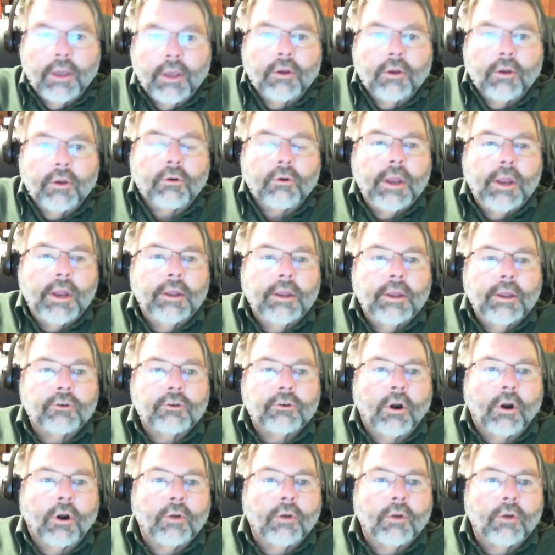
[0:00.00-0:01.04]
creating a
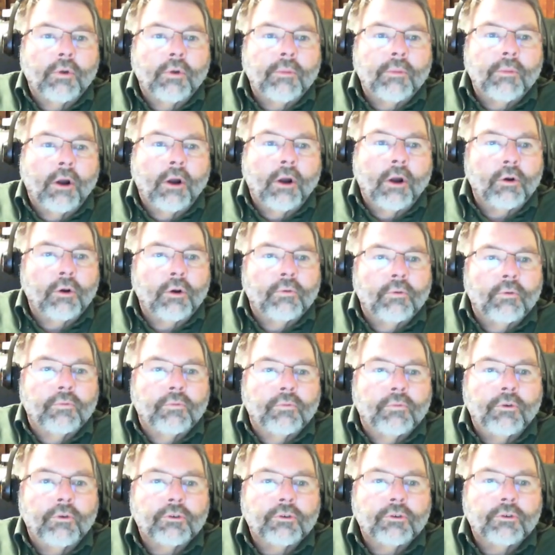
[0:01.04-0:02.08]
chart from our
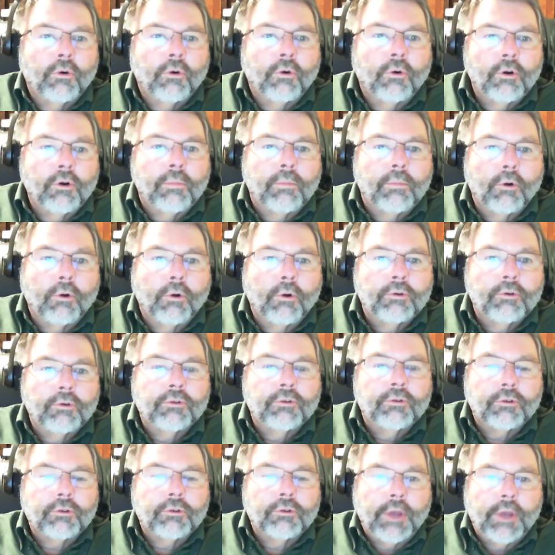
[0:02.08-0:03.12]
first quarter
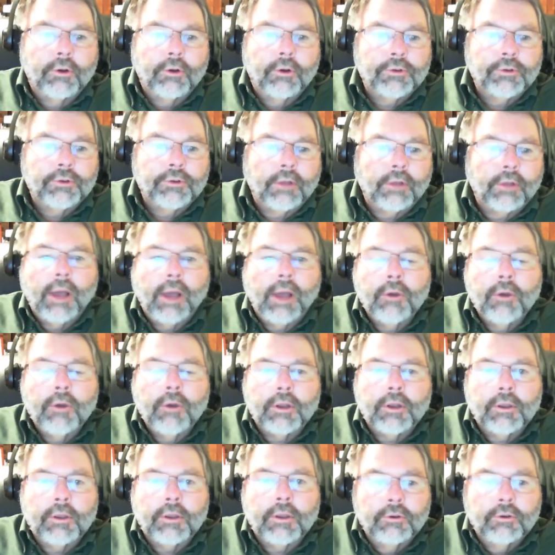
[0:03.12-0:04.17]
produce sales. Now, I'm
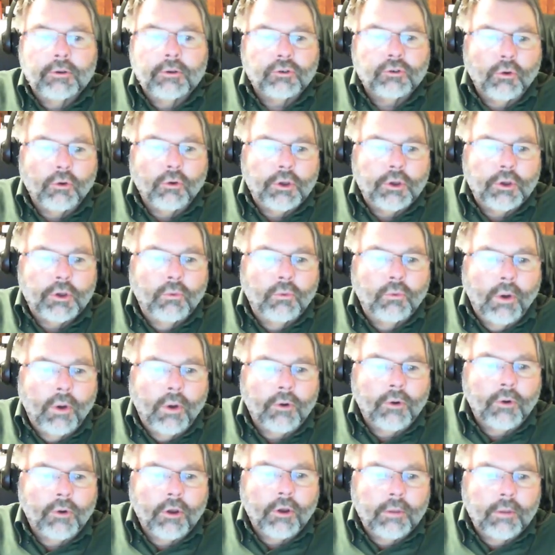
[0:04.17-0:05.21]
going to show you
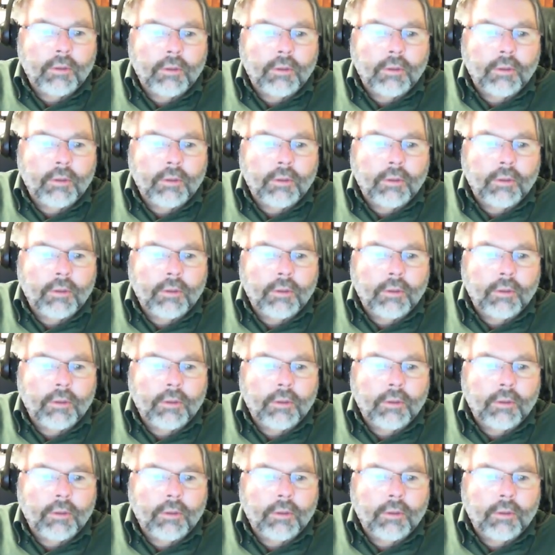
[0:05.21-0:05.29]
what we're going to